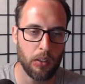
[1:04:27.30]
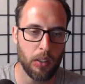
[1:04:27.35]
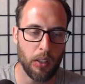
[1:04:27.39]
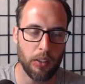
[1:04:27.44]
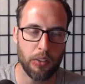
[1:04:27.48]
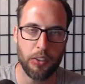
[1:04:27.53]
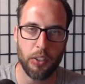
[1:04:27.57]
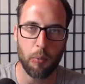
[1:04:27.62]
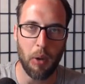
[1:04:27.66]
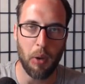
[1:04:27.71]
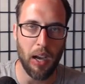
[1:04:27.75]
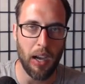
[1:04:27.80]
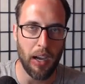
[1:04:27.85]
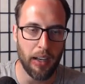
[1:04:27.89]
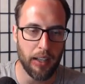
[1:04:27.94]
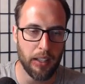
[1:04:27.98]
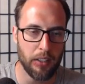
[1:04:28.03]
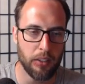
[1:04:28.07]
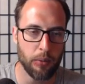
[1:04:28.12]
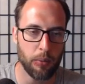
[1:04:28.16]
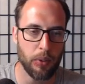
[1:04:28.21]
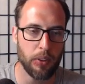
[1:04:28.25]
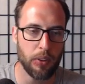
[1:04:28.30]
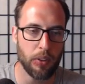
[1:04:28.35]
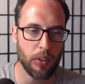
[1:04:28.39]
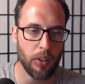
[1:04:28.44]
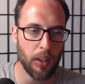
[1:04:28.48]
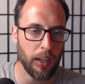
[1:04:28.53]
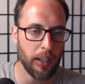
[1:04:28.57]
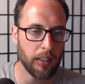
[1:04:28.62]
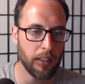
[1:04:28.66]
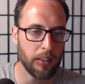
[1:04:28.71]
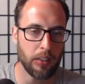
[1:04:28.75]
done some audits with
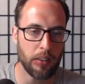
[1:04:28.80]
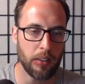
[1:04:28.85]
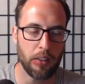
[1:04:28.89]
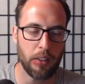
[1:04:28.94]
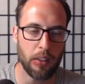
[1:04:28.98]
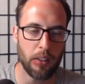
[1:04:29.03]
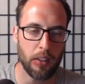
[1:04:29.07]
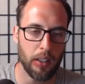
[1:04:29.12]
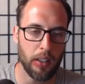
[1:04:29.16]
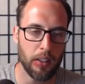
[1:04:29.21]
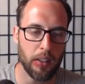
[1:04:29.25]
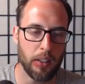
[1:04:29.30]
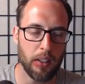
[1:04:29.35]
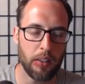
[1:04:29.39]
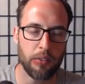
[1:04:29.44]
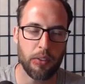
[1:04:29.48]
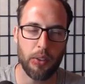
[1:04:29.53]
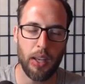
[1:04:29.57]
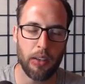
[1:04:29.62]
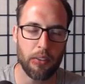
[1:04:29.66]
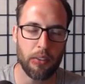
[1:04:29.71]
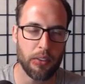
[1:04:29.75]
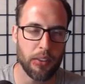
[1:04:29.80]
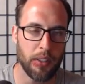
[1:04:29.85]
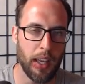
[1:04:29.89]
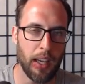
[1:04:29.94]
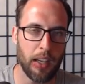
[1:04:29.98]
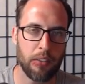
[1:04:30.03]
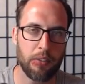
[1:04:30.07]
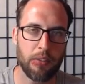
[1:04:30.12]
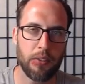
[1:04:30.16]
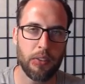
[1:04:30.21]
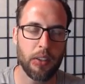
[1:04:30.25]
clients, and if you have
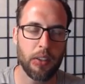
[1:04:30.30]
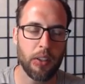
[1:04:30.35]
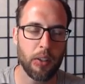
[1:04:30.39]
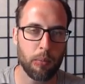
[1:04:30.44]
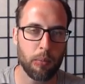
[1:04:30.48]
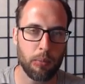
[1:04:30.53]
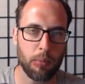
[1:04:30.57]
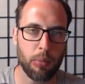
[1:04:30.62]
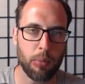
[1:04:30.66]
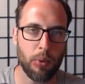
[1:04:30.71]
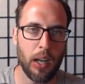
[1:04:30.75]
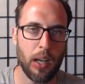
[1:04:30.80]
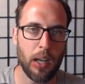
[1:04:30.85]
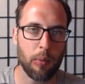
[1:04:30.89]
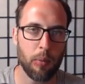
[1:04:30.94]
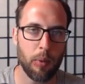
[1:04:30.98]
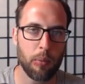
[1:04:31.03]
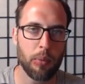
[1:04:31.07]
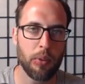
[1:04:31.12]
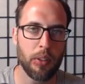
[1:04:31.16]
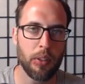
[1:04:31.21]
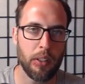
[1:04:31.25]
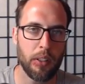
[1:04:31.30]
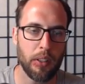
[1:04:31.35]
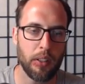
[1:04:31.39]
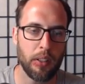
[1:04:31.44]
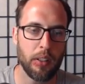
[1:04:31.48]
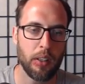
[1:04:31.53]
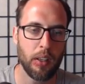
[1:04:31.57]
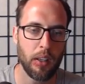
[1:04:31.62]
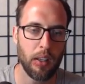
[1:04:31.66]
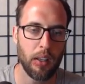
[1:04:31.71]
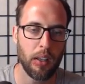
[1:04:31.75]
staff, they're
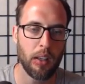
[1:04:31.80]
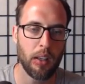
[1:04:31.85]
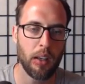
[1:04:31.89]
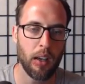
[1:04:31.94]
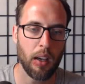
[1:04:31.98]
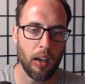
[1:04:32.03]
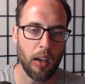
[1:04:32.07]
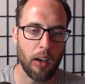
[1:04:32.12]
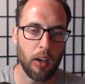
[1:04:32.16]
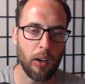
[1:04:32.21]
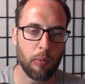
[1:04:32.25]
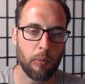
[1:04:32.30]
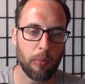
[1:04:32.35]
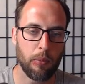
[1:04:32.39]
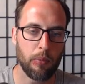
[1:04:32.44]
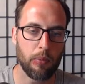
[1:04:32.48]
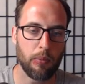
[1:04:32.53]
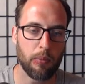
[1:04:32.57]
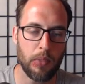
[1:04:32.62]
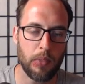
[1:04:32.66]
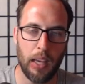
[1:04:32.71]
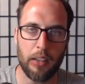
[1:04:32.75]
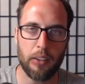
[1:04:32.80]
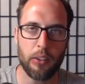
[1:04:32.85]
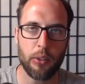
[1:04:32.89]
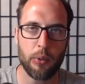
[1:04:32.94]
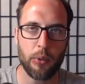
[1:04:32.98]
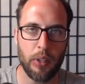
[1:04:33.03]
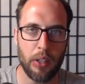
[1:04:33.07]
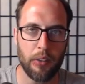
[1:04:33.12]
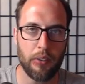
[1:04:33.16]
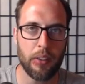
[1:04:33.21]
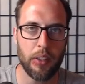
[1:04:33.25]
probably not
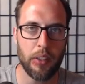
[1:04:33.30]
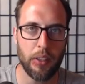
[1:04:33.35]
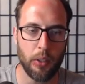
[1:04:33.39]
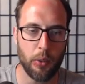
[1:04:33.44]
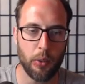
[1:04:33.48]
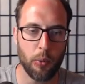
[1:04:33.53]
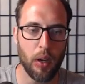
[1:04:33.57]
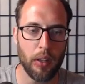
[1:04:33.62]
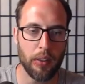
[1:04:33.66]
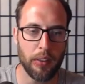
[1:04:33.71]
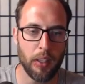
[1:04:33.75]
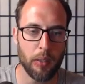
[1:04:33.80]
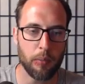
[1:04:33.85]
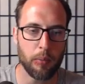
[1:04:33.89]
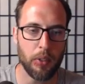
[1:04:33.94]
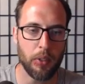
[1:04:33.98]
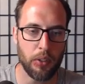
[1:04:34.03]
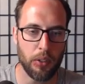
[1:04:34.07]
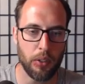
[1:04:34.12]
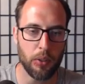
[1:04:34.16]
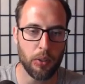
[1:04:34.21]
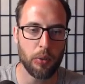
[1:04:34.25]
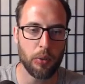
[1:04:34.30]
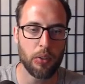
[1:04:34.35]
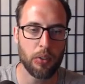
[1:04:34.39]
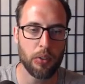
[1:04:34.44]
doing everything you want them to do.